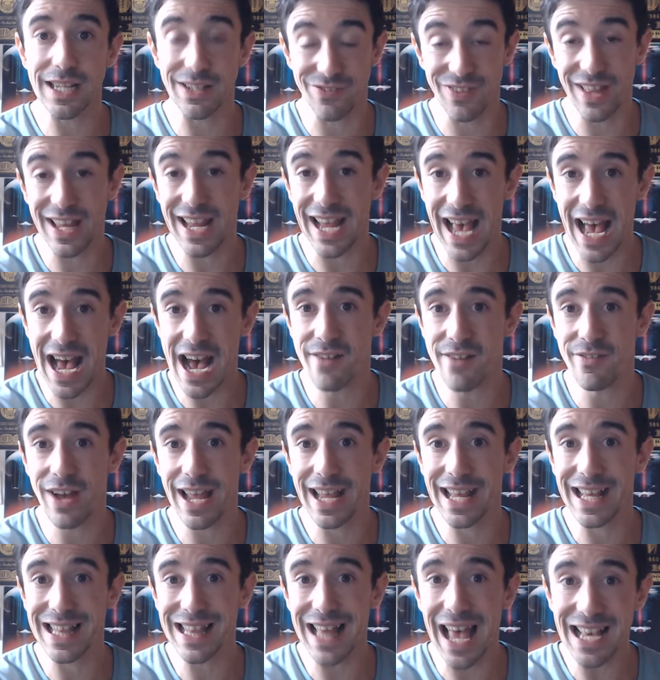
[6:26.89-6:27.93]
if they have
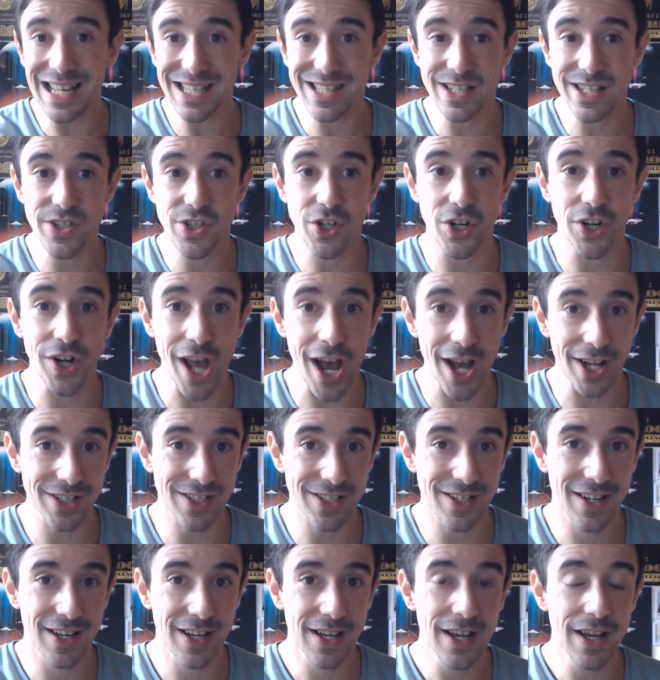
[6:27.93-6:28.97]
a license or
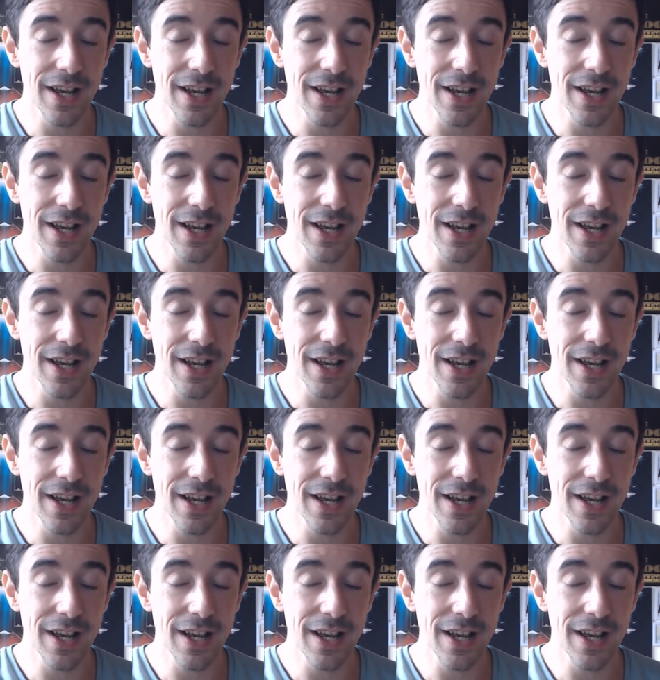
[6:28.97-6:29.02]
not.